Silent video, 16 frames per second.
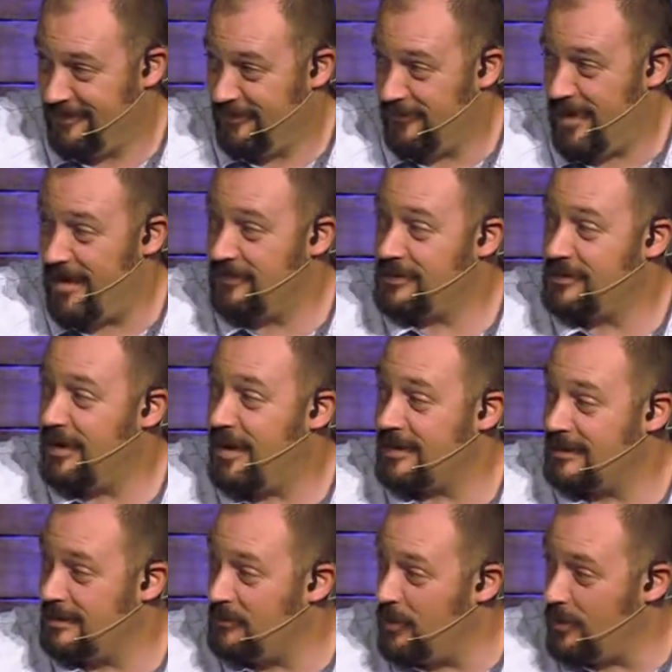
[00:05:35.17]
5 o'clock
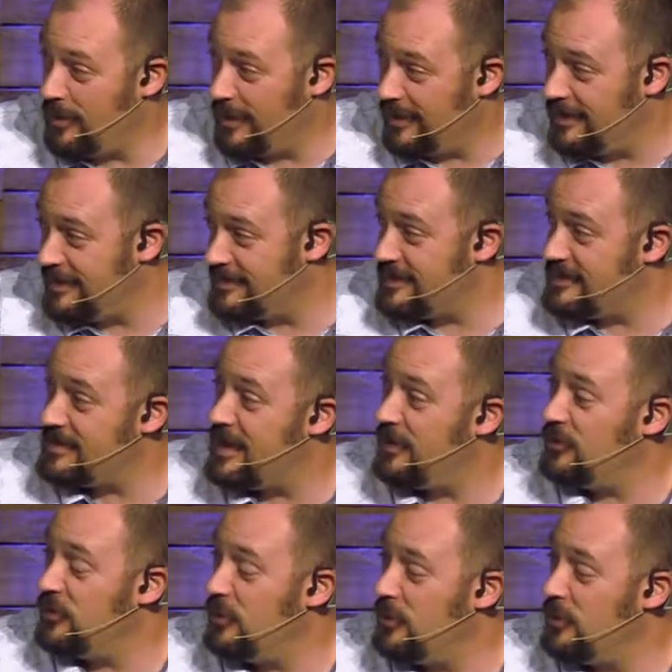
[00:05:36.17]
in the morning, it doesn't
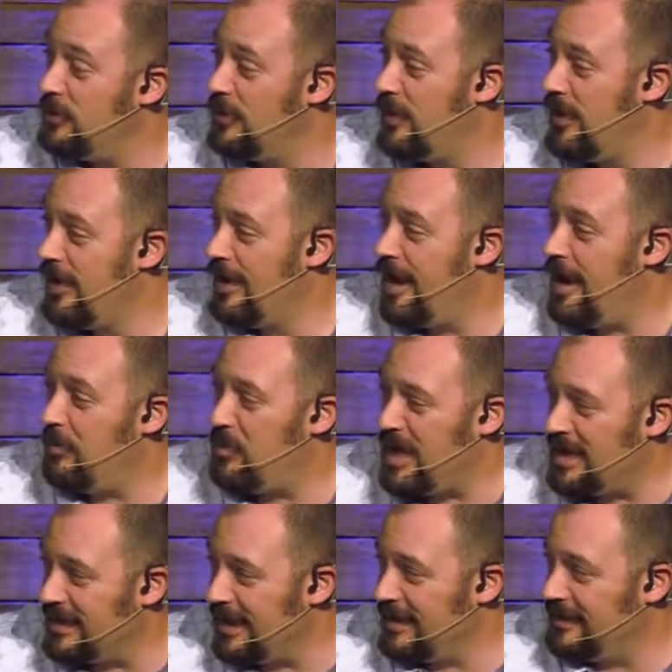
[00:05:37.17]
sound too
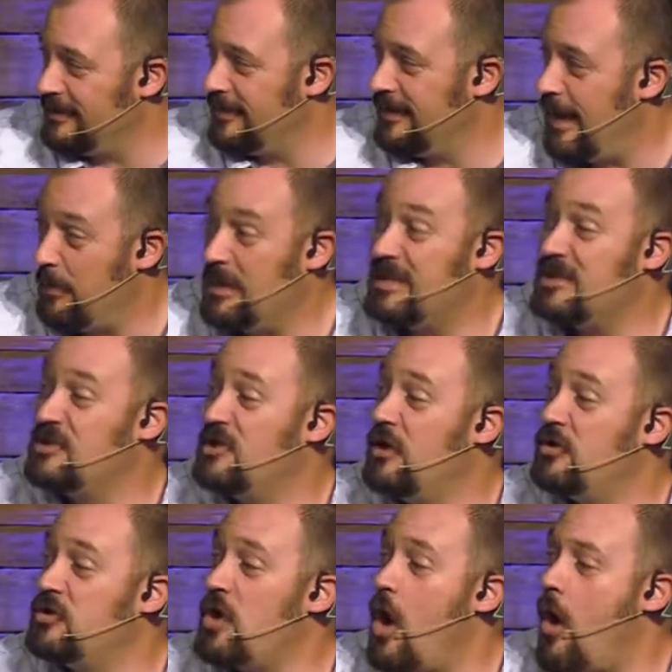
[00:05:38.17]
appealing. I mean, it's
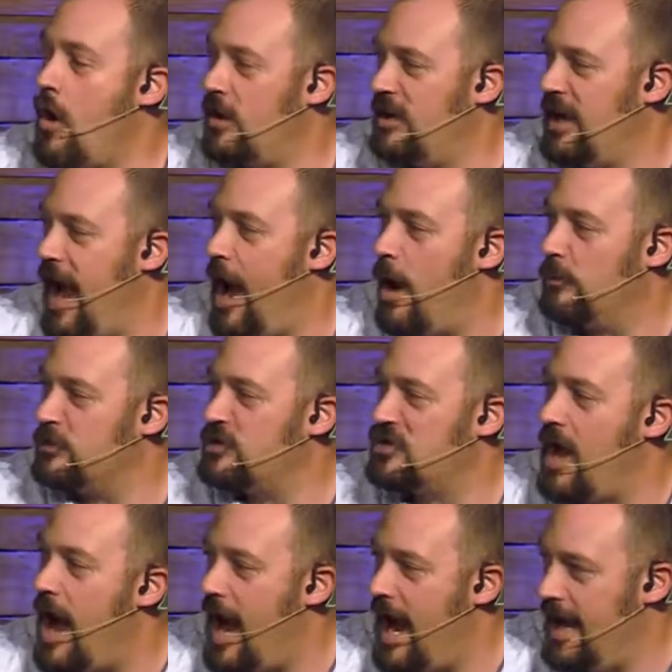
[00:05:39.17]
still dark
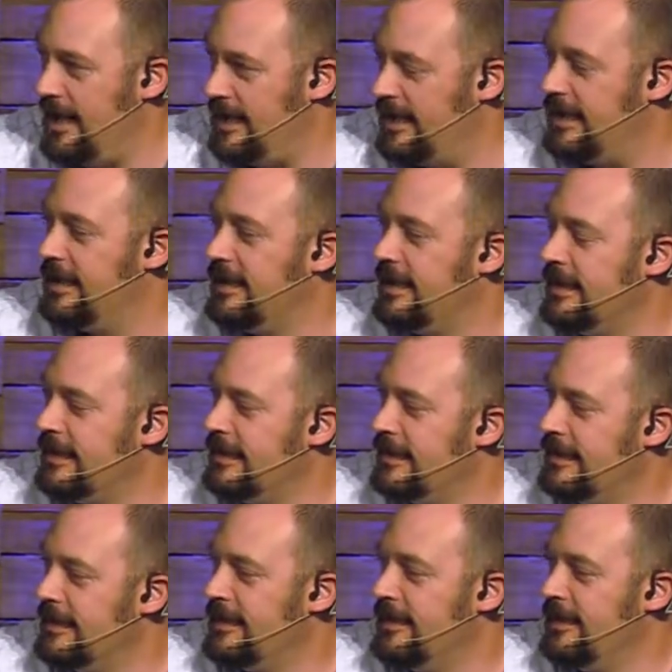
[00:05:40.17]
outside.
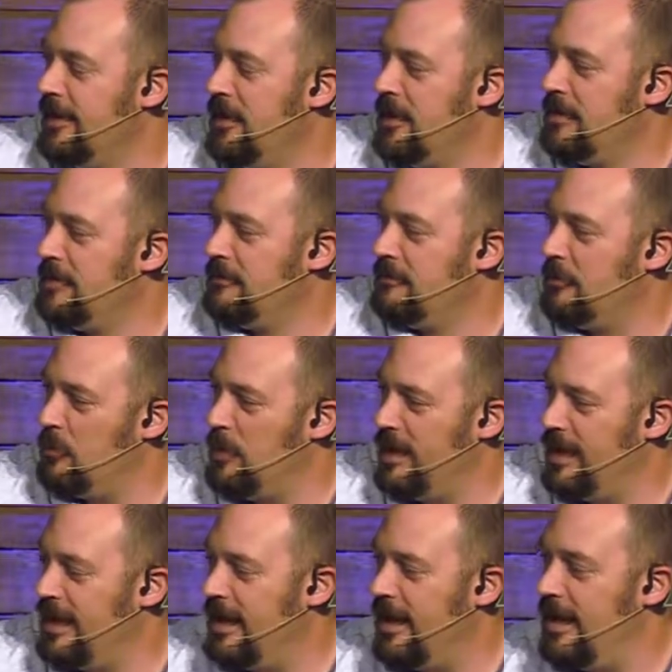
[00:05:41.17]
We
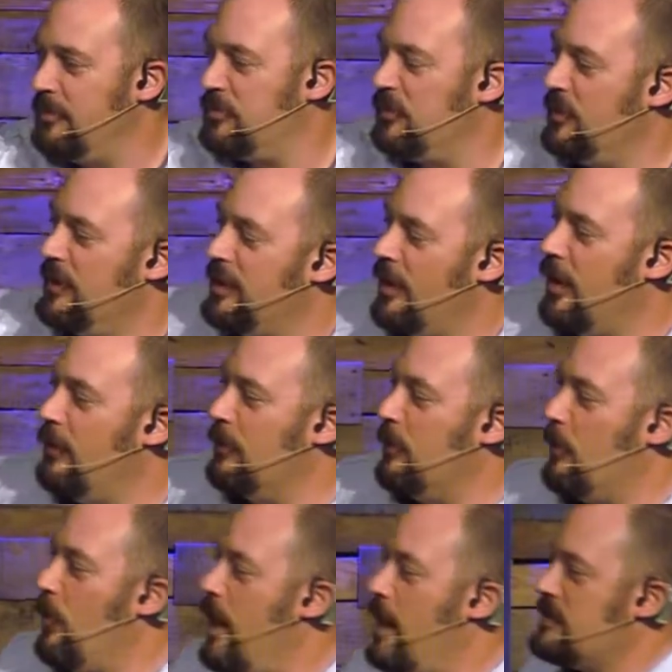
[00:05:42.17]
get up and we go and we
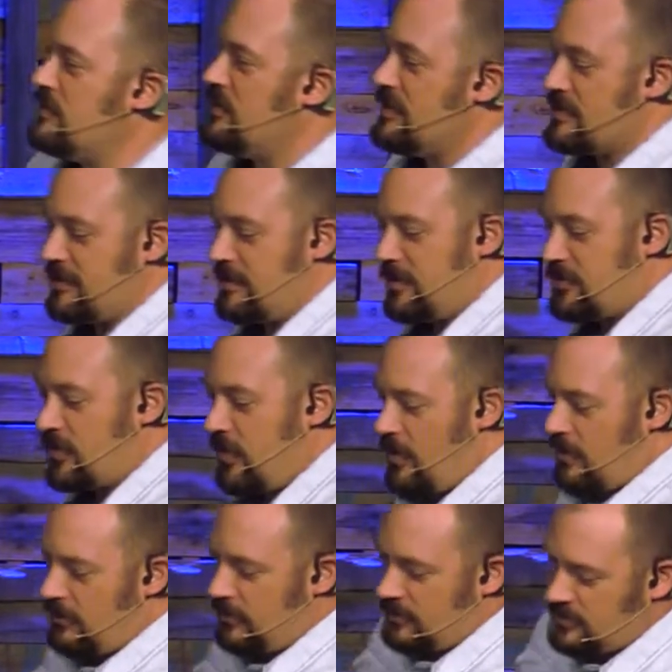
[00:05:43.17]
watch these little
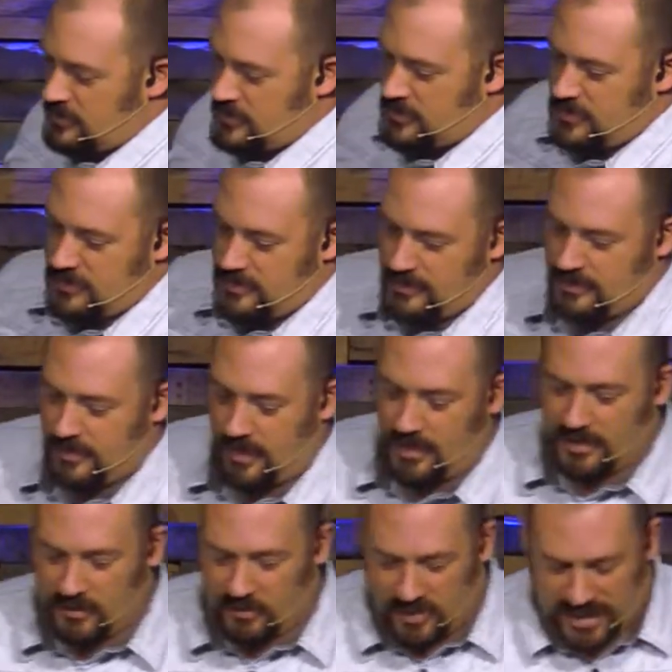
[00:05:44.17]
turtles
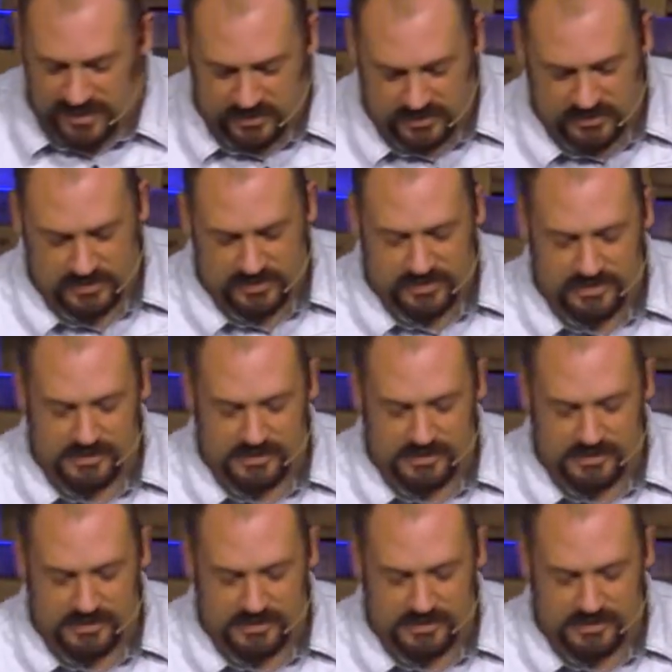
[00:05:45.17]
on the beach.